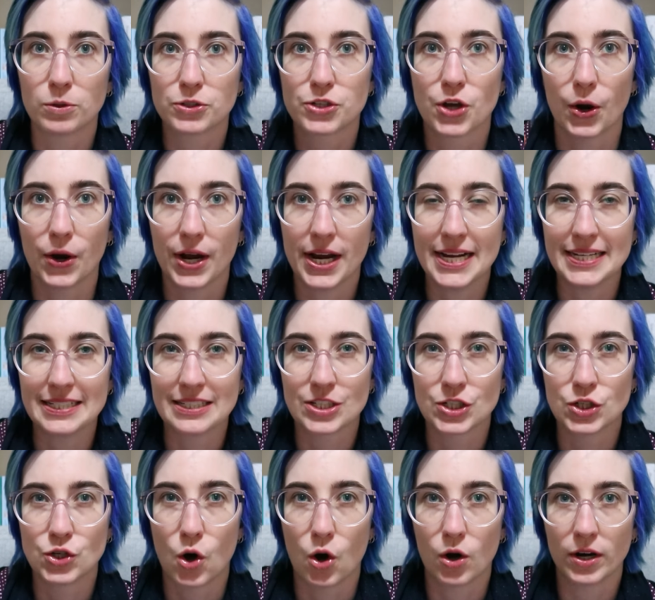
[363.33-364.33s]
So it's
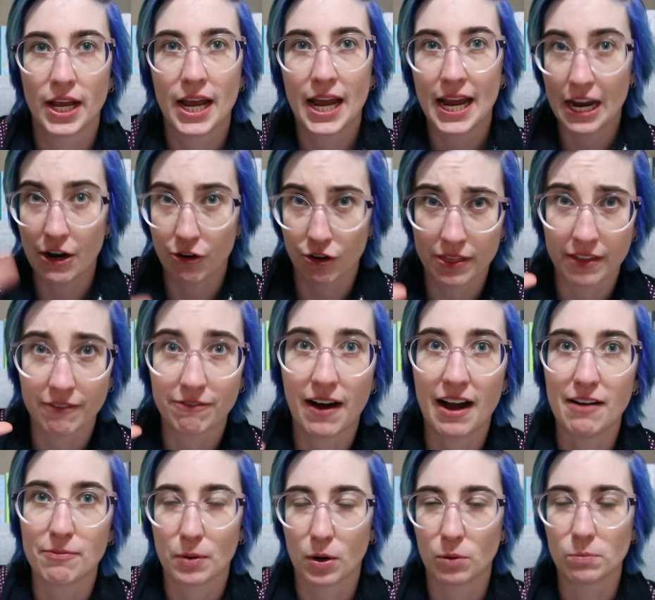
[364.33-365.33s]
not, here are the
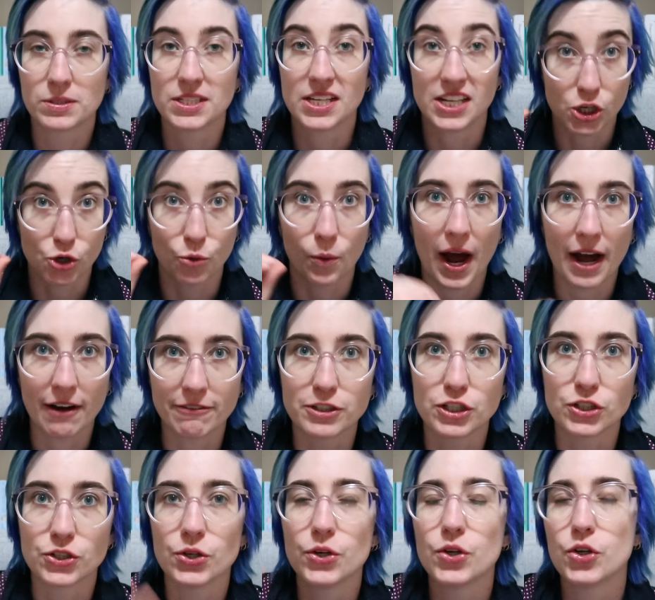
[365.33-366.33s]
5 prompts that you have
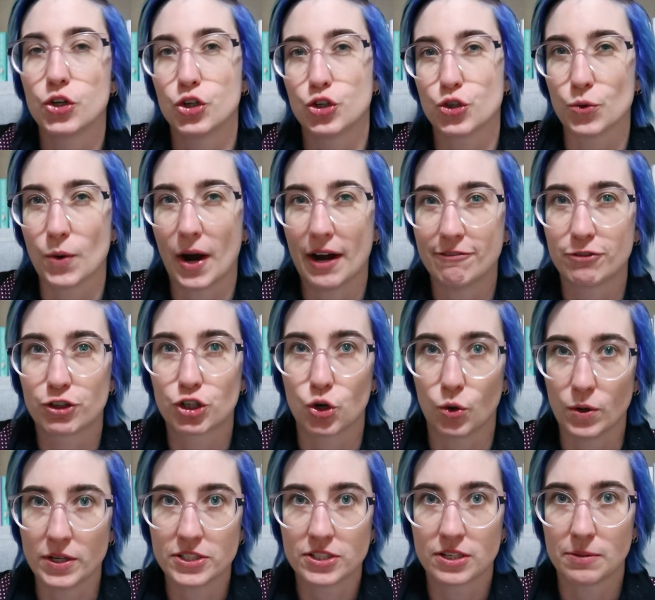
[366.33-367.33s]
to do. You do have
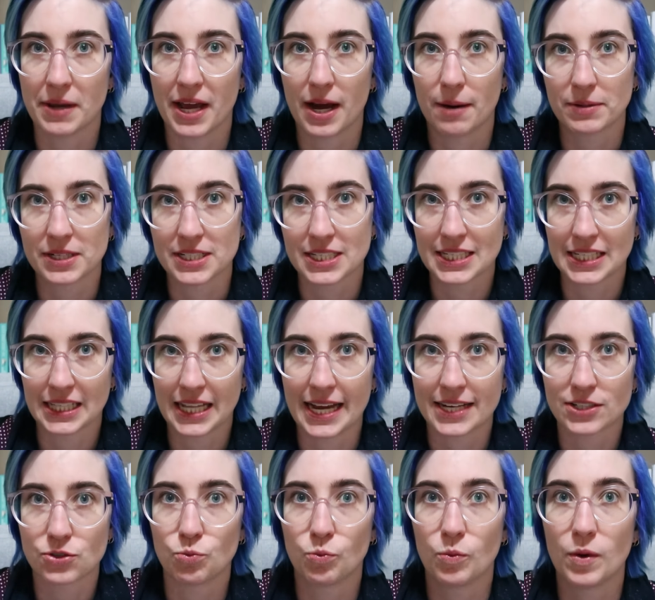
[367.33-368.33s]
choice to be able to
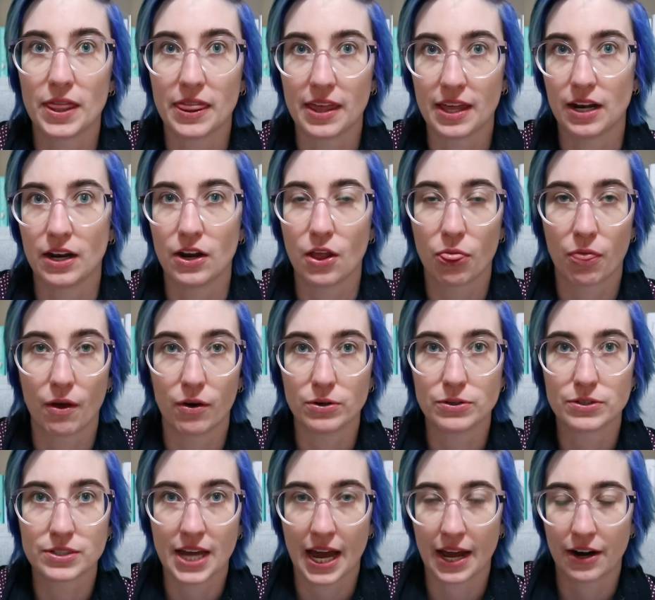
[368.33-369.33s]
select within
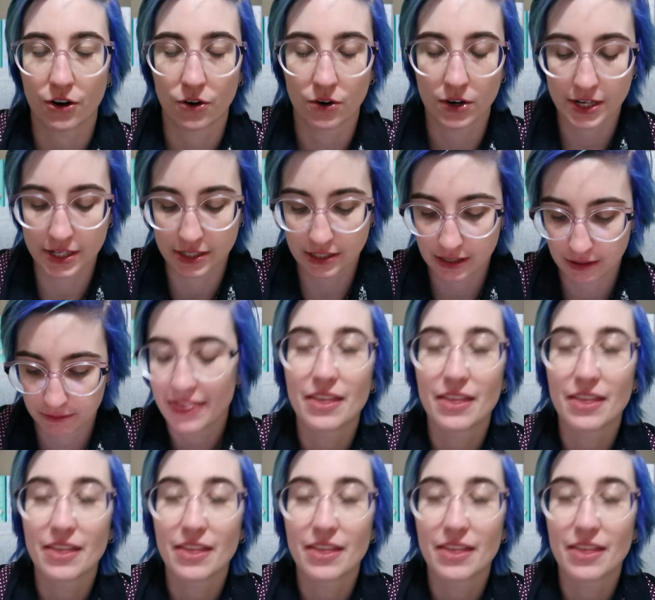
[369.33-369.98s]
those categories.